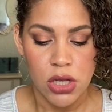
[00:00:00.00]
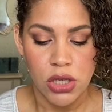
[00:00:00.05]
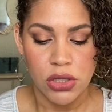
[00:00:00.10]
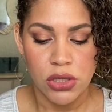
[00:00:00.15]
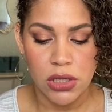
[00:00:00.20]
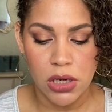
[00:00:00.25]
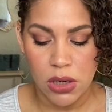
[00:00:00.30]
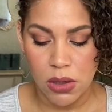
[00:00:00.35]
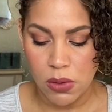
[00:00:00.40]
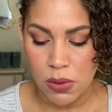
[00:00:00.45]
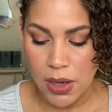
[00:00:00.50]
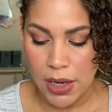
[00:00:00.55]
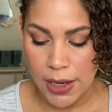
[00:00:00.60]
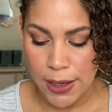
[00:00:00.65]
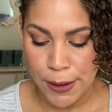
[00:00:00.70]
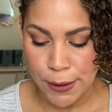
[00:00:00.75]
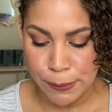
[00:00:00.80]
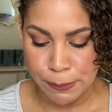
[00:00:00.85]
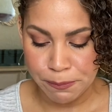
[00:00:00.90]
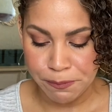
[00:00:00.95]
So
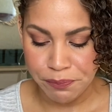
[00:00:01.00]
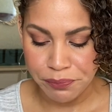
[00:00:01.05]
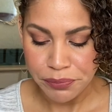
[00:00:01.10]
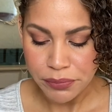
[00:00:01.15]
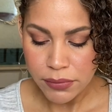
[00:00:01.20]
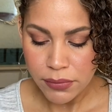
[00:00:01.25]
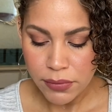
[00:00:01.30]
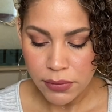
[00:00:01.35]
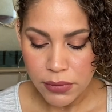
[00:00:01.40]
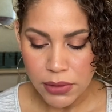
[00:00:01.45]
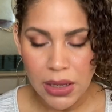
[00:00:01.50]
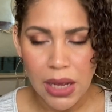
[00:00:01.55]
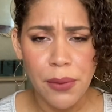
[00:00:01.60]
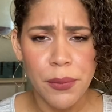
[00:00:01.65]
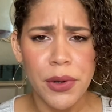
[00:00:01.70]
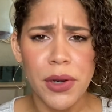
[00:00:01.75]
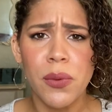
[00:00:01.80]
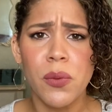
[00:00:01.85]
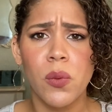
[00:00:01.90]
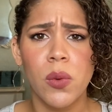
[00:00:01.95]
I
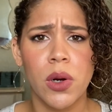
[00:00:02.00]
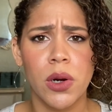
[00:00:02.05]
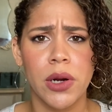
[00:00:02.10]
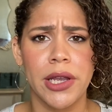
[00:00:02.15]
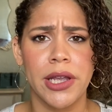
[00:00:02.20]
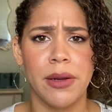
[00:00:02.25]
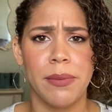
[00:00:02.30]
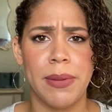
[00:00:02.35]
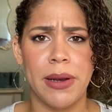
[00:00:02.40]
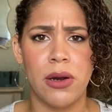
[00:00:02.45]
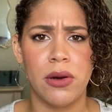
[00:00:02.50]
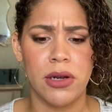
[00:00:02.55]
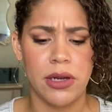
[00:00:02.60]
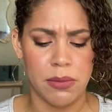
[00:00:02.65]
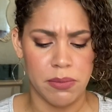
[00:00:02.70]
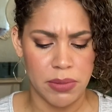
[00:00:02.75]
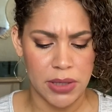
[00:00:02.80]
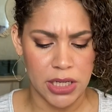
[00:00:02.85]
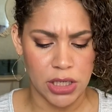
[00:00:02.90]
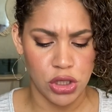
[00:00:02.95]
wouldn't worry about
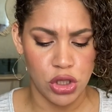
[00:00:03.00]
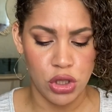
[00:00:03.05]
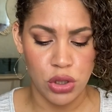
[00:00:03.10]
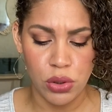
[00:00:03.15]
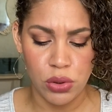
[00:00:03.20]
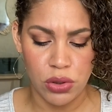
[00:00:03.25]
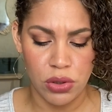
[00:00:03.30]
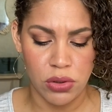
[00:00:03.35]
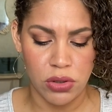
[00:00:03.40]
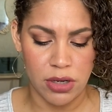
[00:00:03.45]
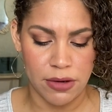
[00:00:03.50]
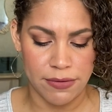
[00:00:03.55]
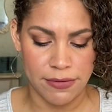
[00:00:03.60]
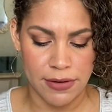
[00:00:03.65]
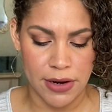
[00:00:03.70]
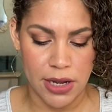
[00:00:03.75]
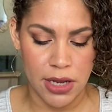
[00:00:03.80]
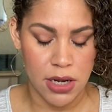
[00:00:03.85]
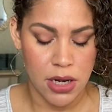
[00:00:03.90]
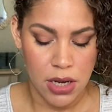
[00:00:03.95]
it being too
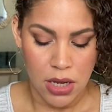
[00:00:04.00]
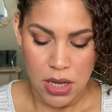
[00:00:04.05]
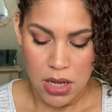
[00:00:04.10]
different.